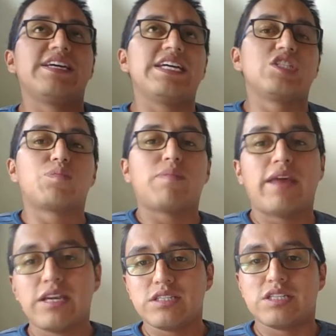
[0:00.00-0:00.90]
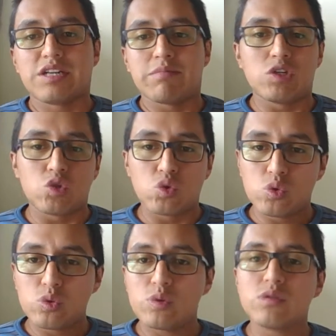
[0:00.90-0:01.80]
explain the grammar
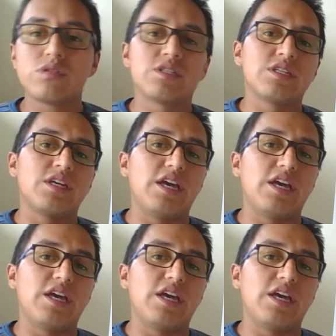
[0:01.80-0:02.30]
rules